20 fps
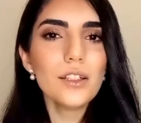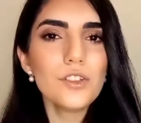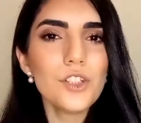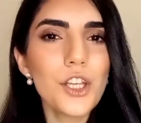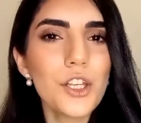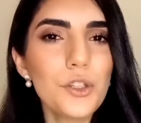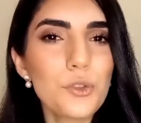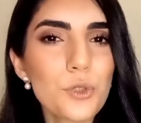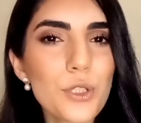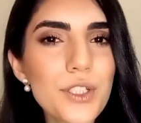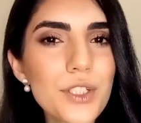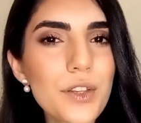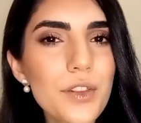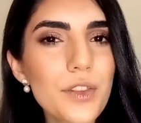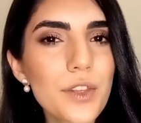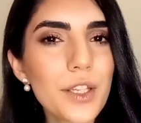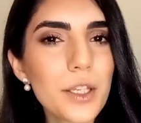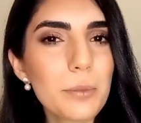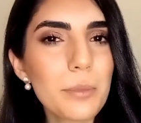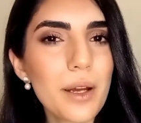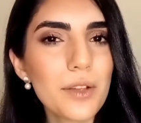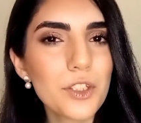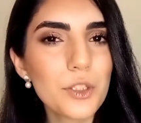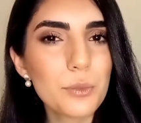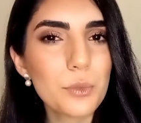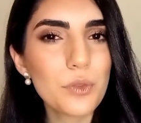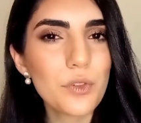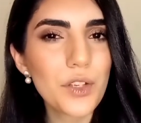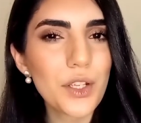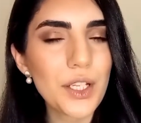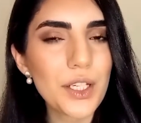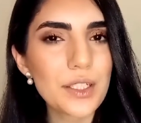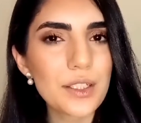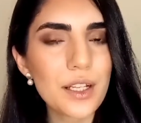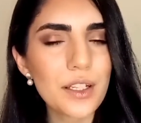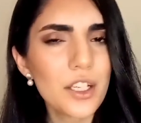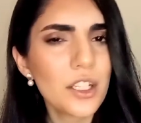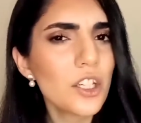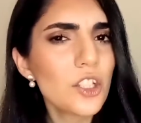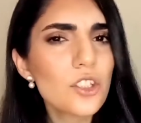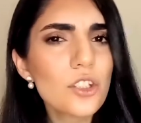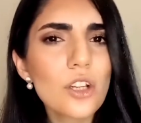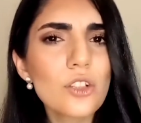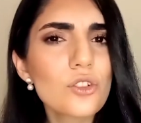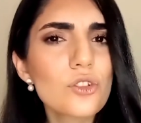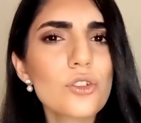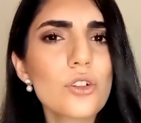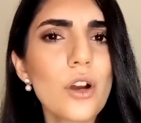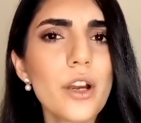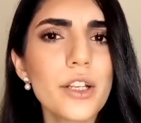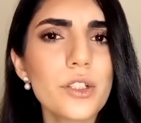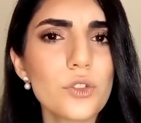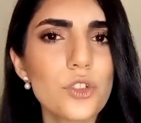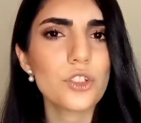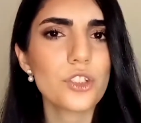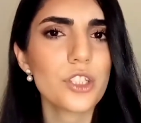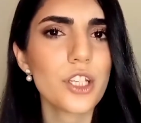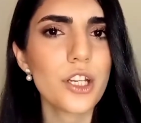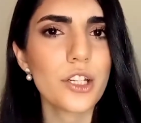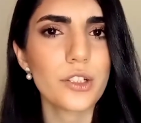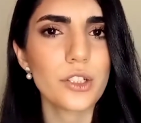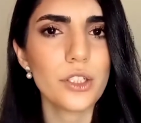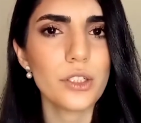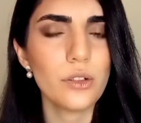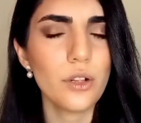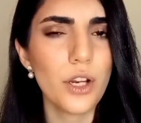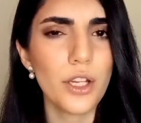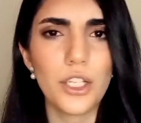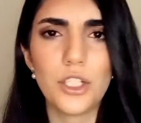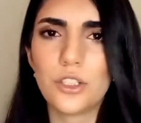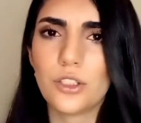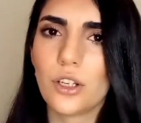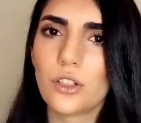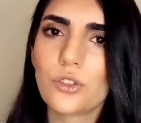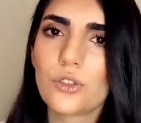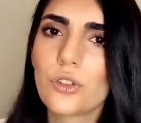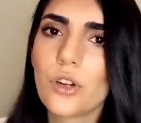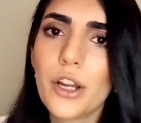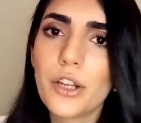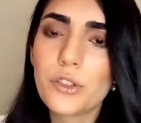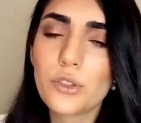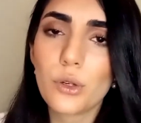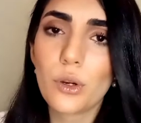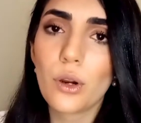The interesting thing about the movie is that it is not trying to scare you, it is not trying to